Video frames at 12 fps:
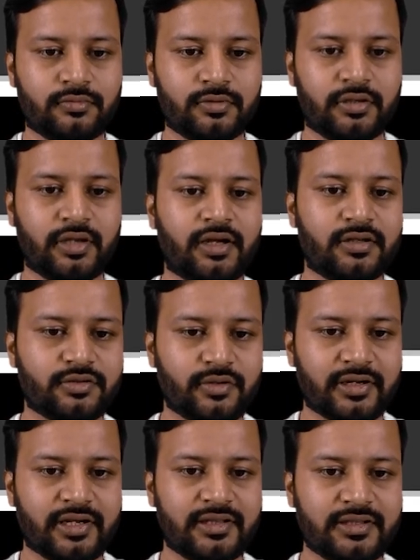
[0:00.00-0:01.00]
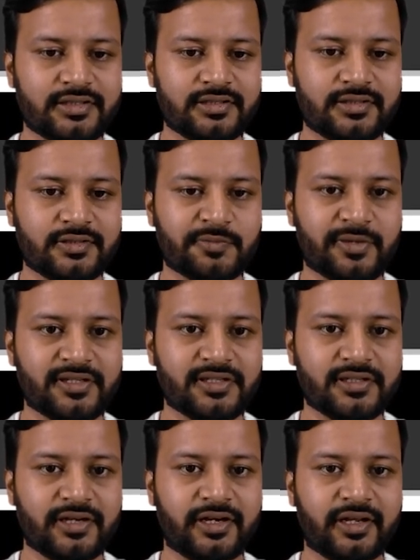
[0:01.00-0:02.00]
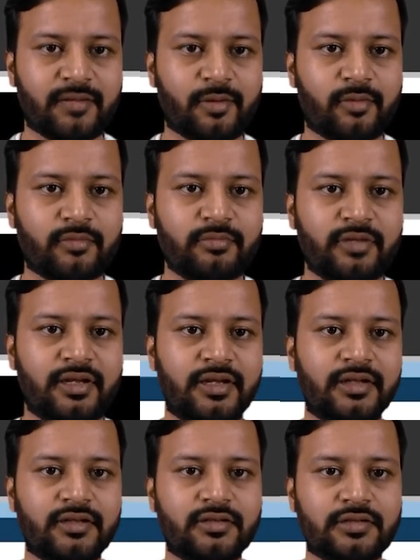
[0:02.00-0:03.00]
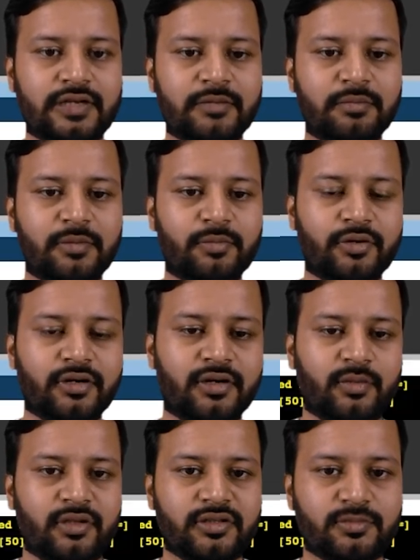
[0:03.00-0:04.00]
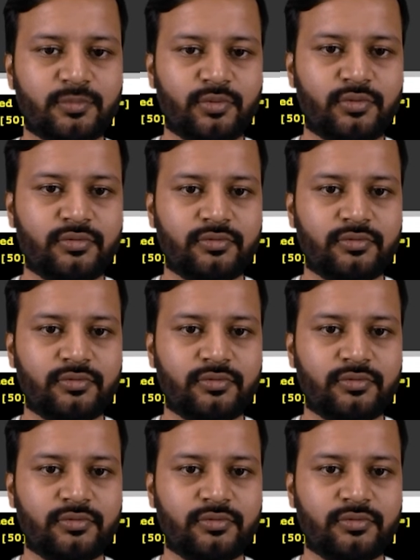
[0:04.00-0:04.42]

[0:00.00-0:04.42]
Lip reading: Yeah, so again this space is creating a problem. Let me put it once more.